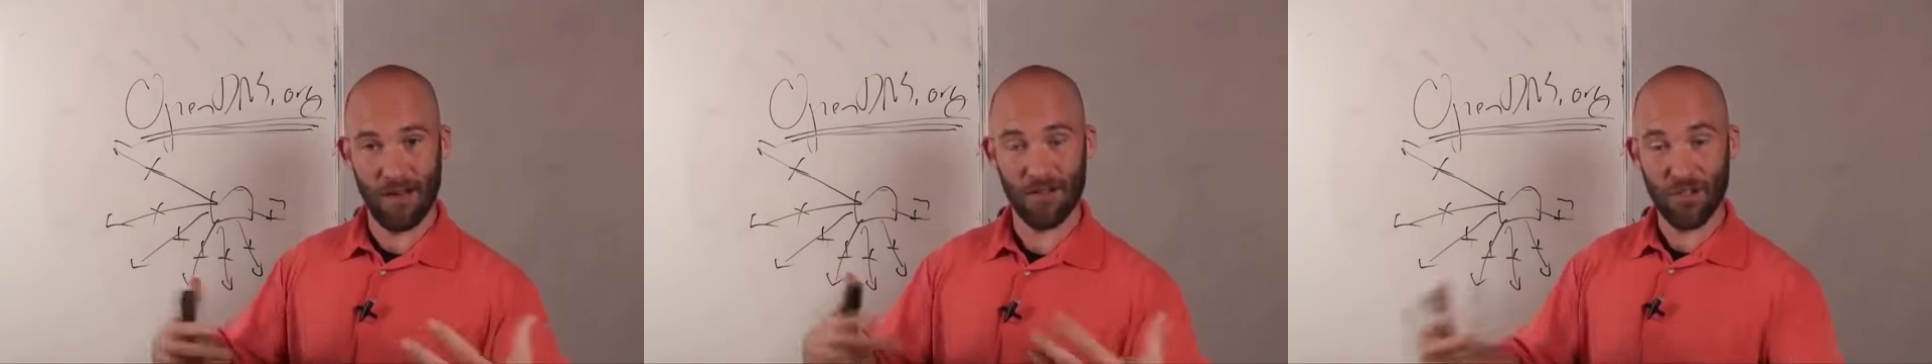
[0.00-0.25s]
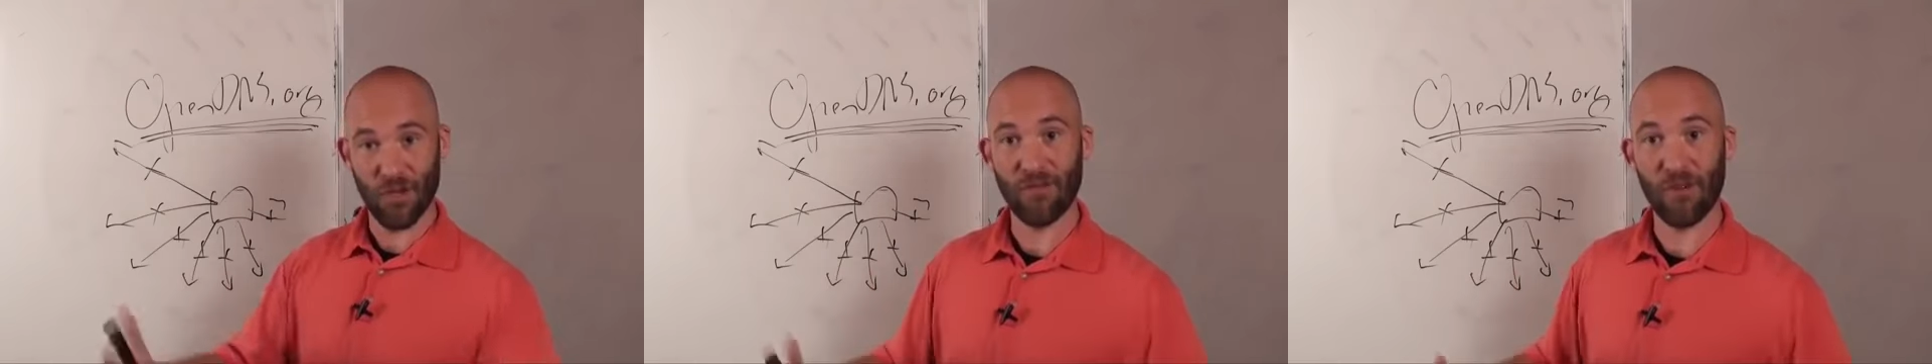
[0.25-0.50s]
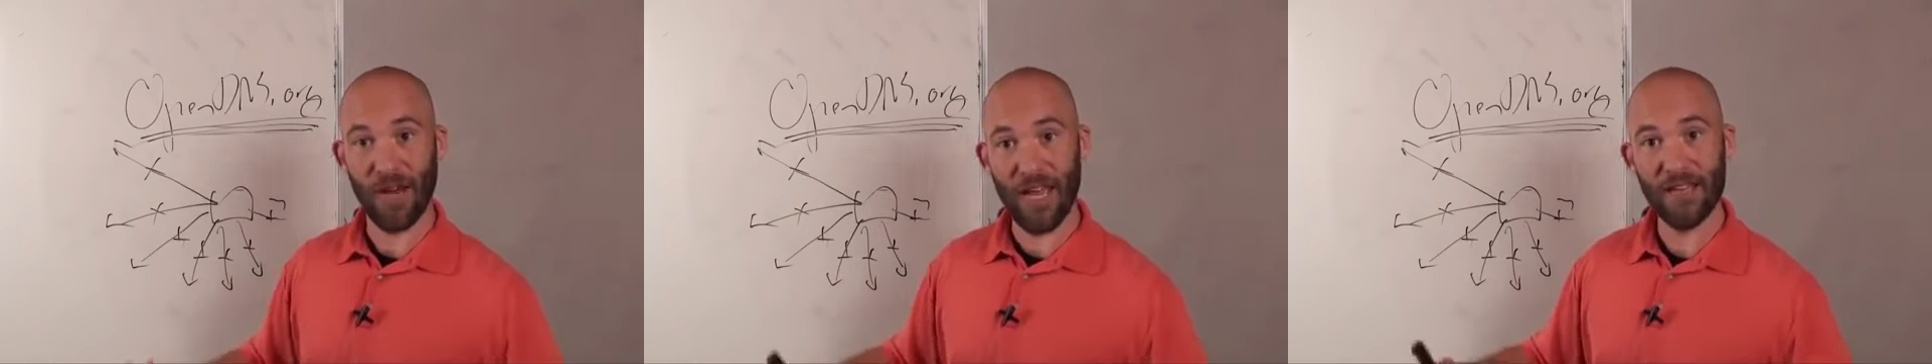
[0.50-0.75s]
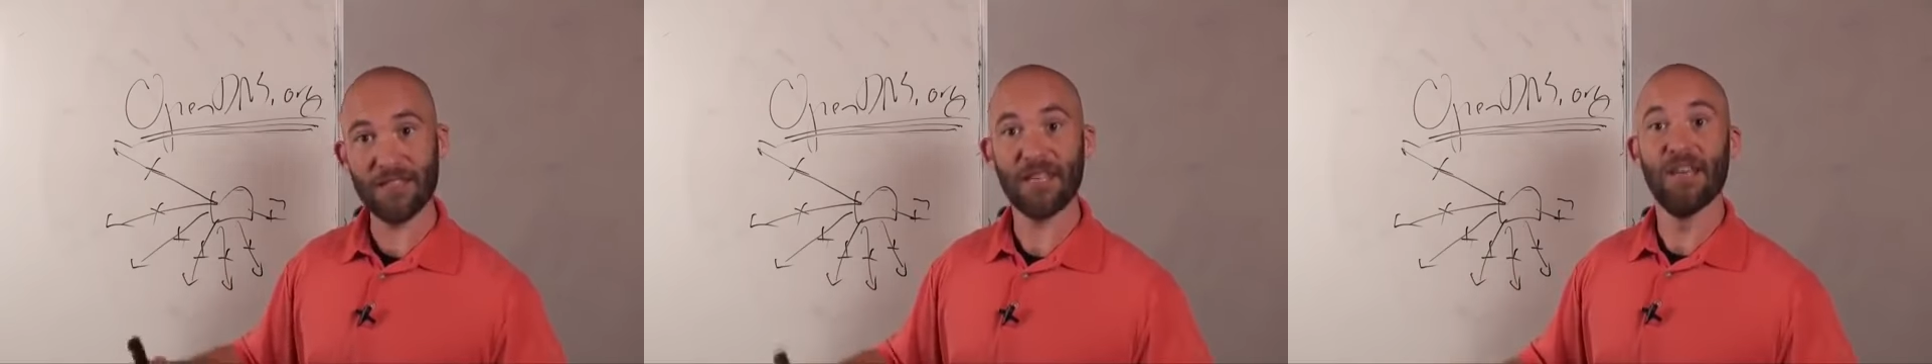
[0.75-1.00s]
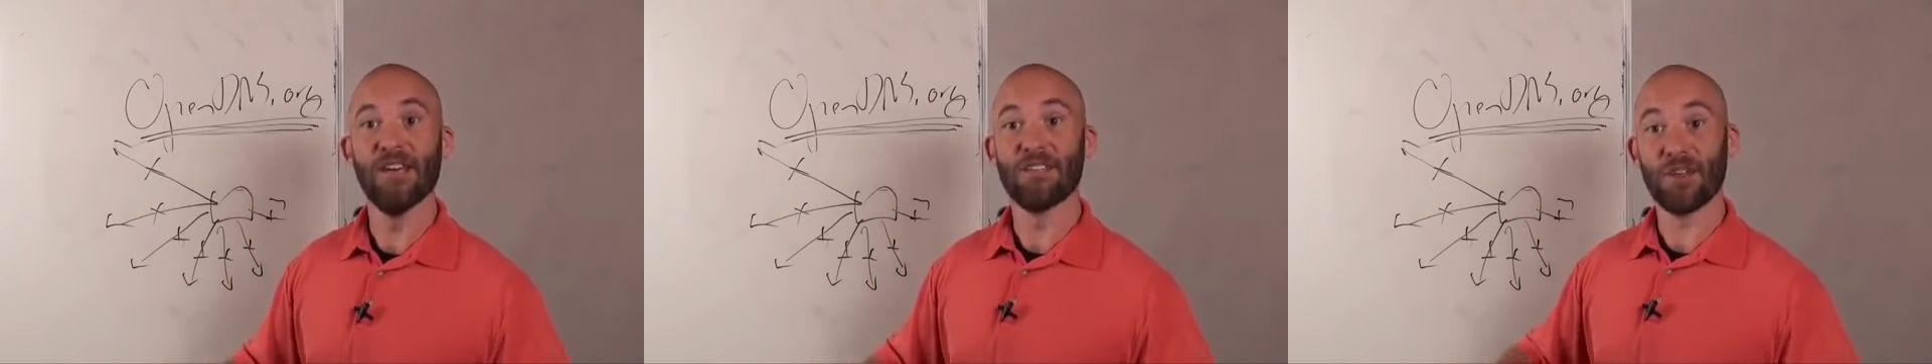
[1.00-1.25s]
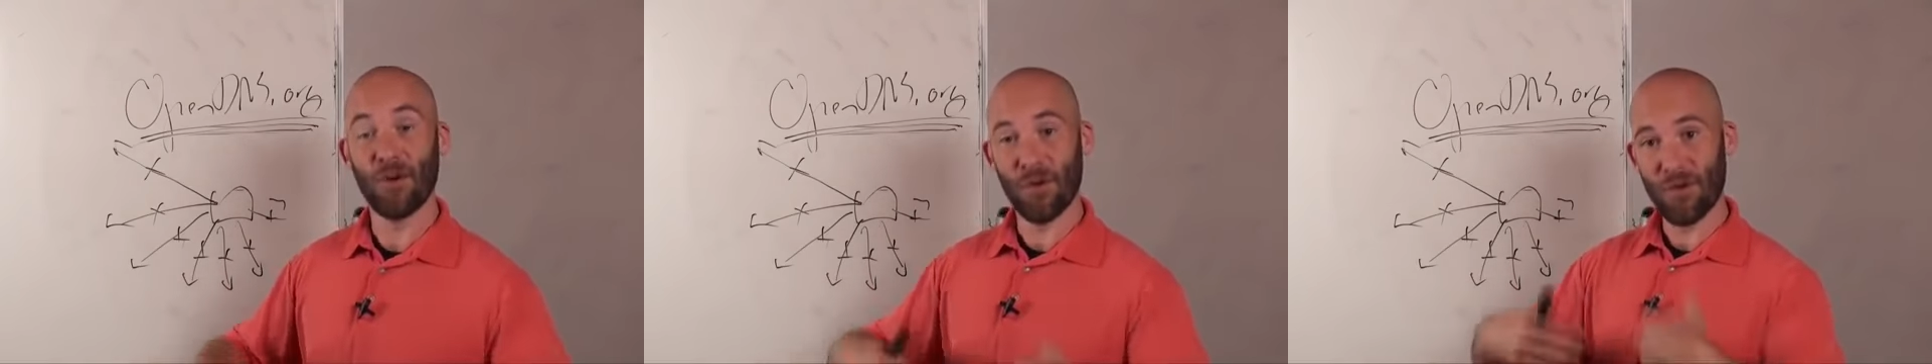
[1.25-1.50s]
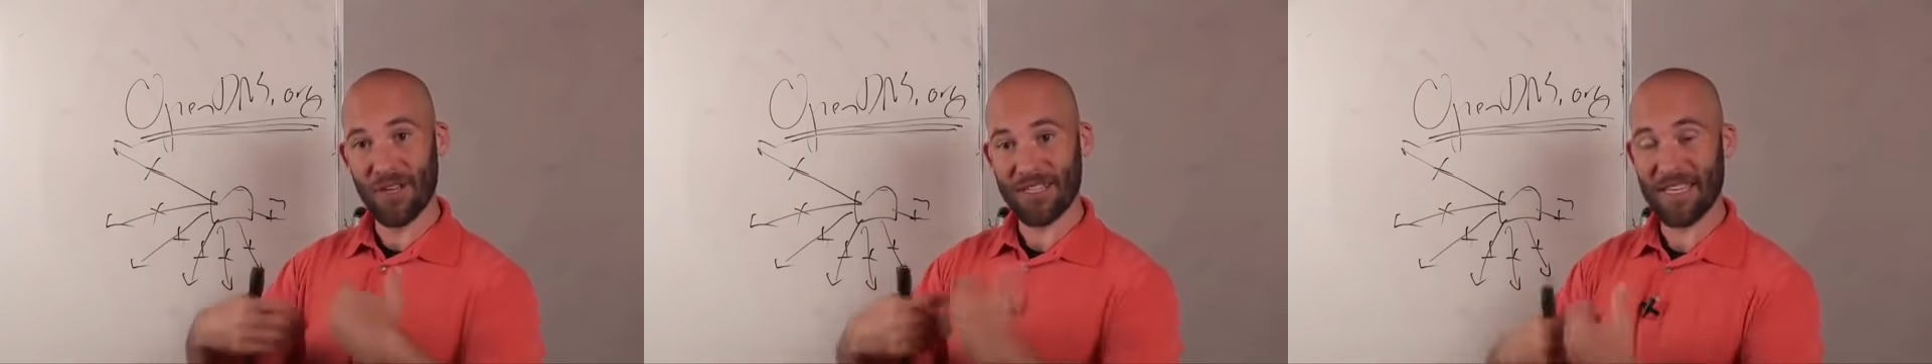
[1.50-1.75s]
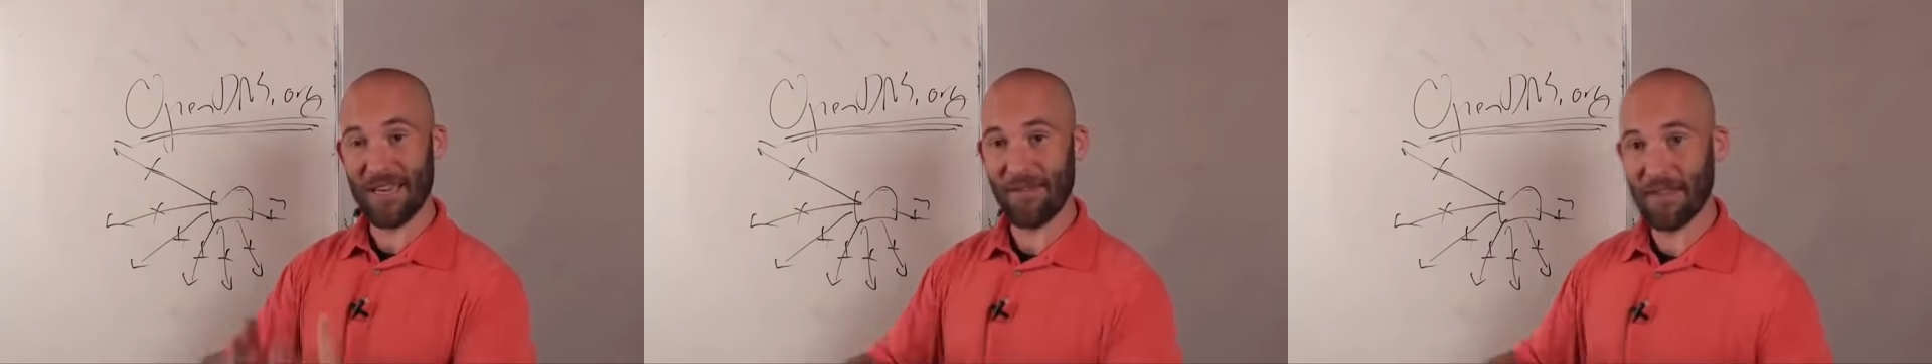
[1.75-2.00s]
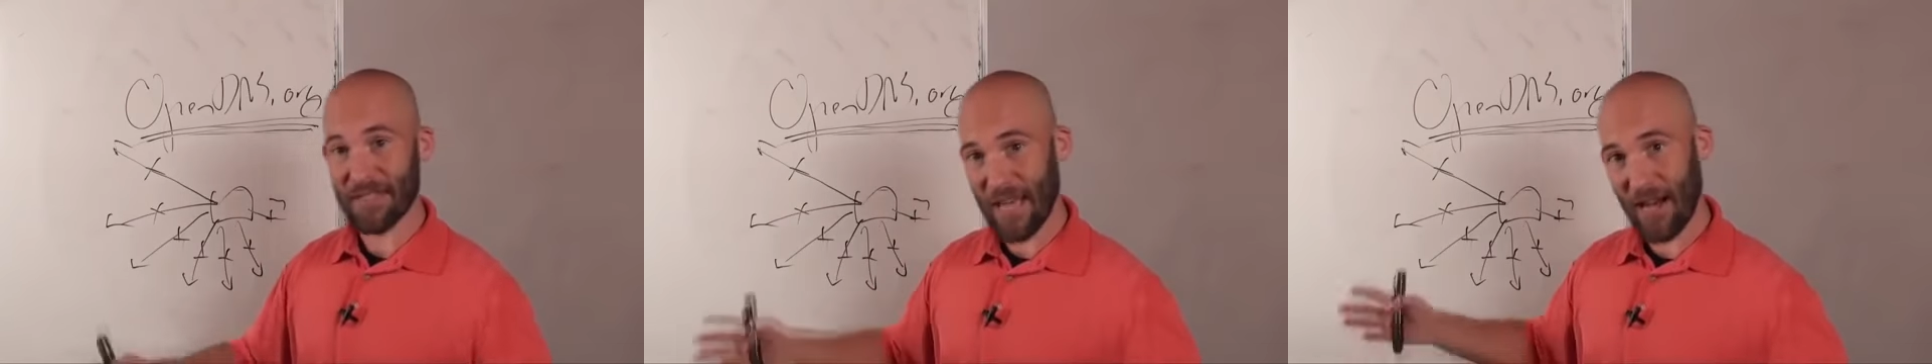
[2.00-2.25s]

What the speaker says: server is. So you just give this